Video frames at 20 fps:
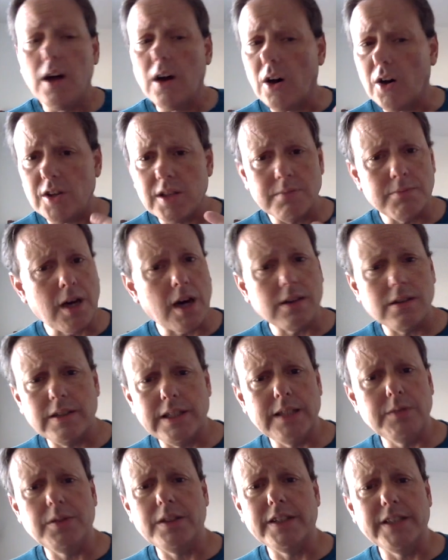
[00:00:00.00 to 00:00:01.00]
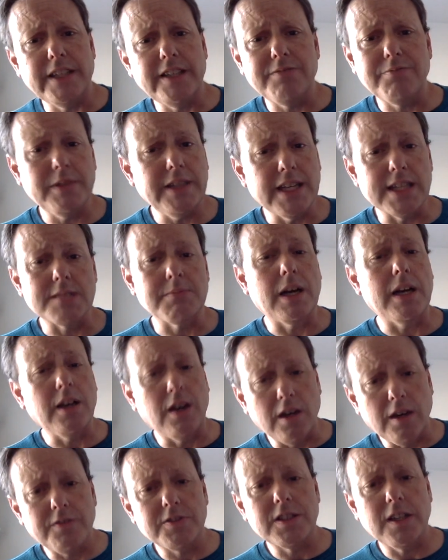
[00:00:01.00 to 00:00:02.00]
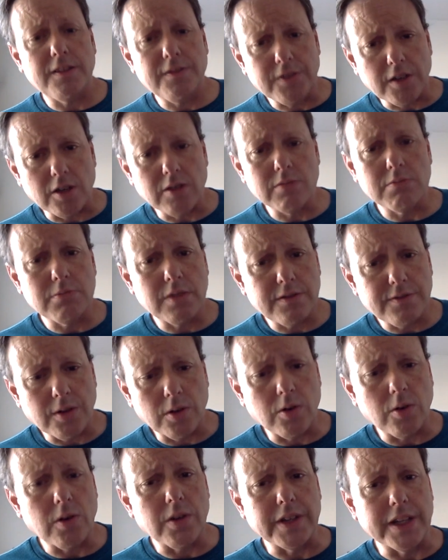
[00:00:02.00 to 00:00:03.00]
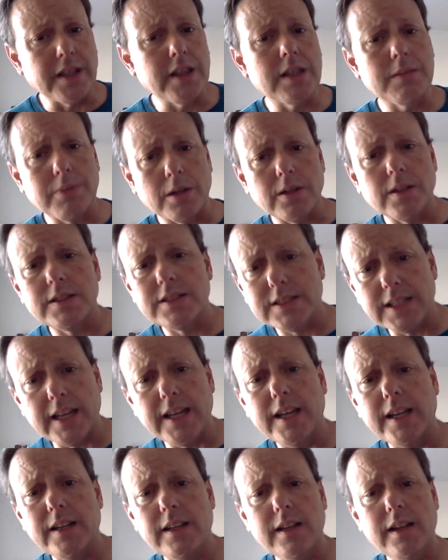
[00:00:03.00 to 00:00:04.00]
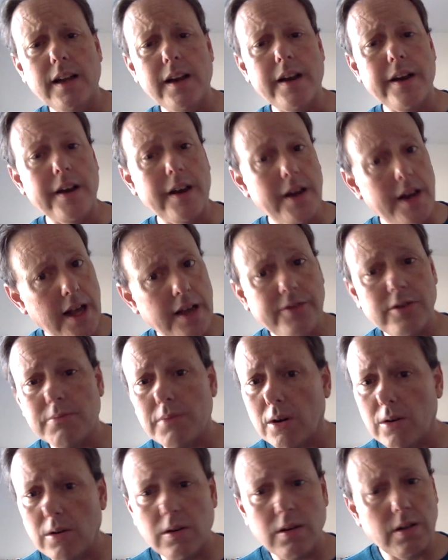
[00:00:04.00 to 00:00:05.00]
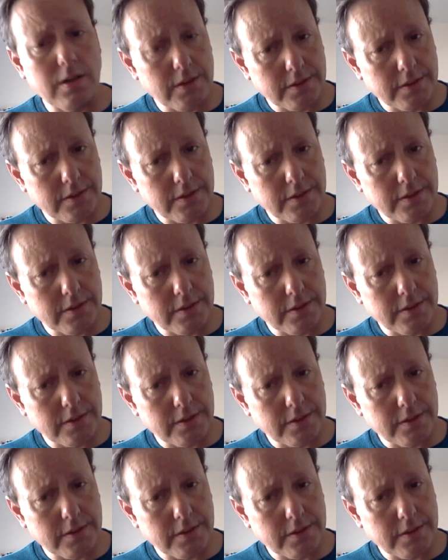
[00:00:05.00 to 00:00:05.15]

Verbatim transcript: on the morrow he would leave me as my hopes had flown before. Then the bird said, Nevermore.